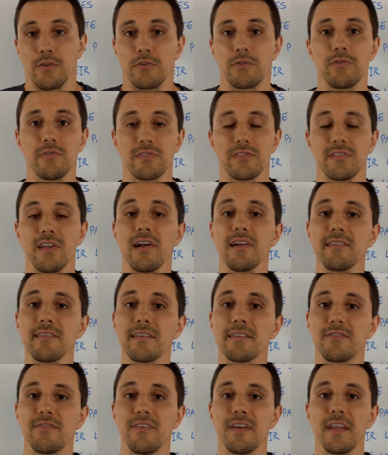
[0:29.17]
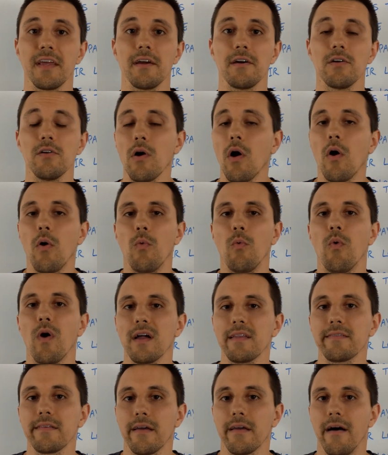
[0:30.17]
To start this video,
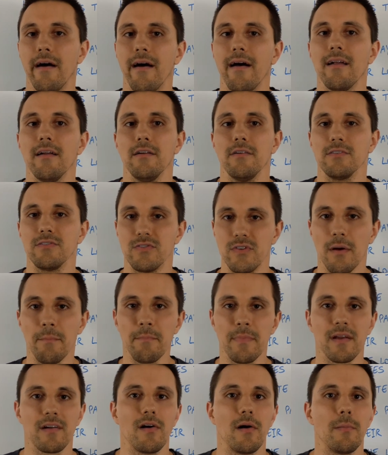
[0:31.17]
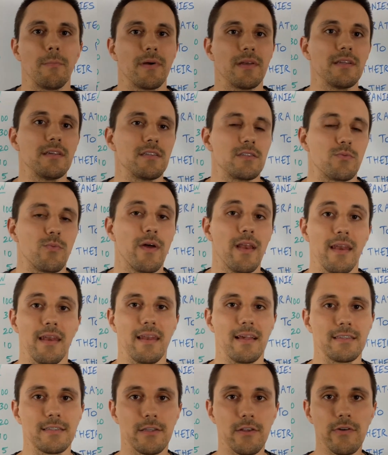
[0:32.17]
what are zombie companies? Well,
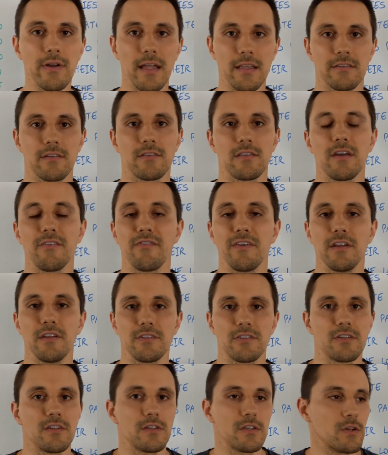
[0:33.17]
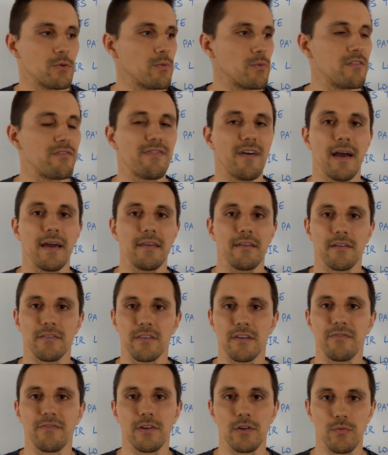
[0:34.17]
let's look at the definition you will find on
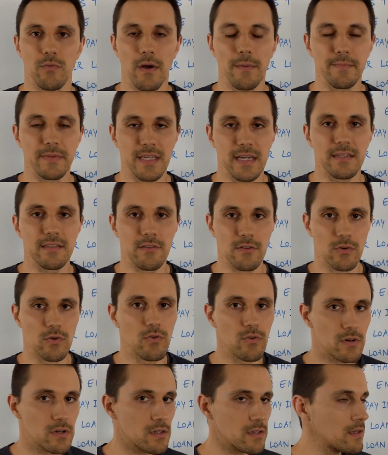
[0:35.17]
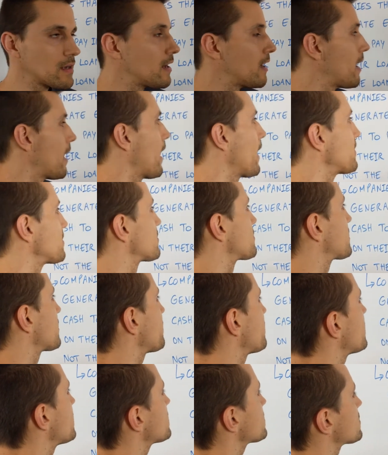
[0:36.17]
different websites on Google, and the
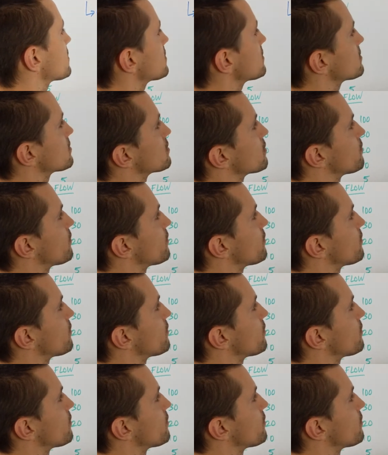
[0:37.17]
definition is the